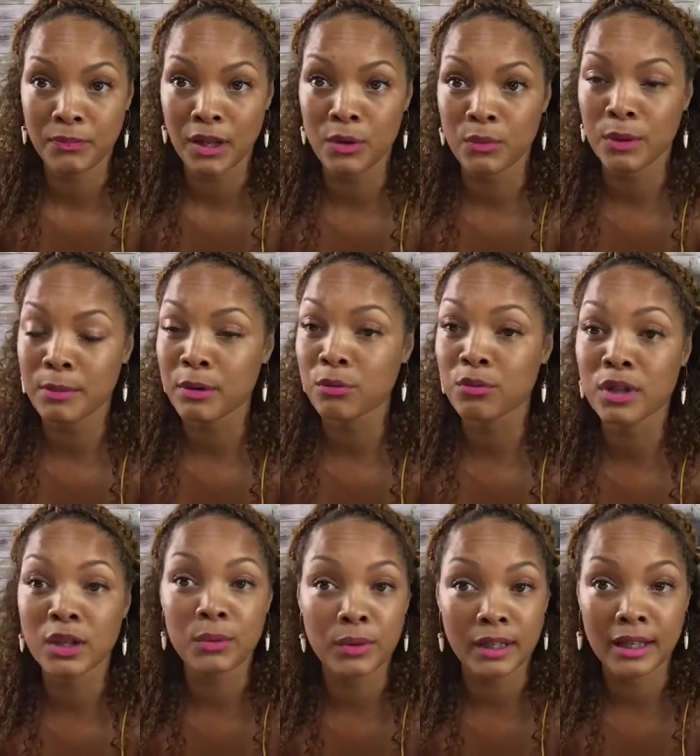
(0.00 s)
You wanna be
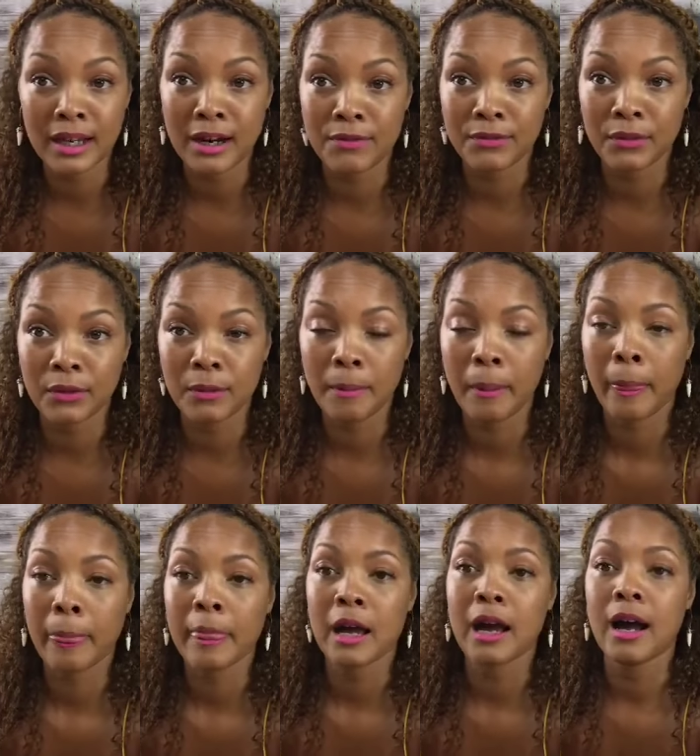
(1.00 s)
really, really careful.
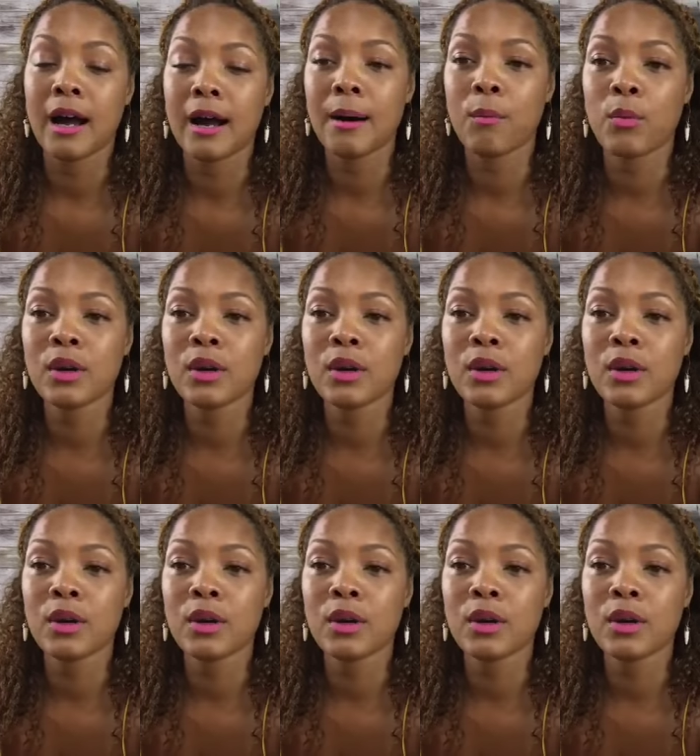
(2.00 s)
Um,